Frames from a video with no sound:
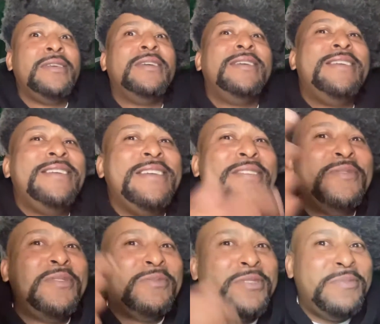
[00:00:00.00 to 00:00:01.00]
You get what
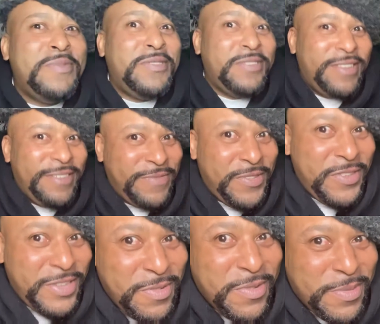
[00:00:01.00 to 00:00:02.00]
I'm talking about? If you
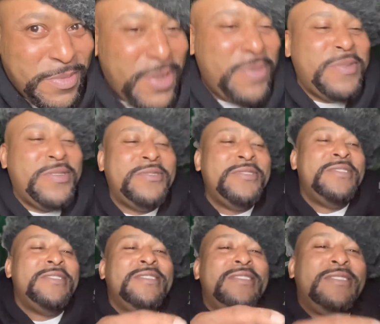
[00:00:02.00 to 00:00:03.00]
get what I'm talking about.
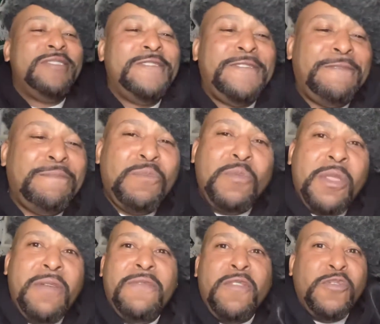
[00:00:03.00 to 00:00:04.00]

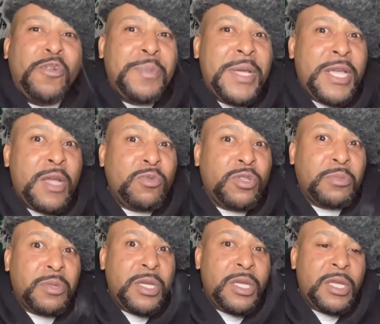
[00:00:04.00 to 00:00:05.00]
Volvo Man came with some
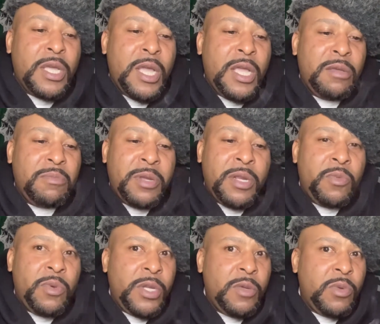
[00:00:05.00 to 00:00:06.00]
good game, but he
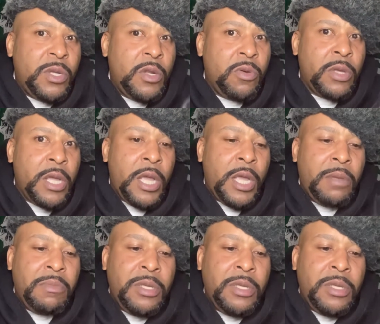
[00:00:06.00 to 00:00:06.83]
really wasn't no game.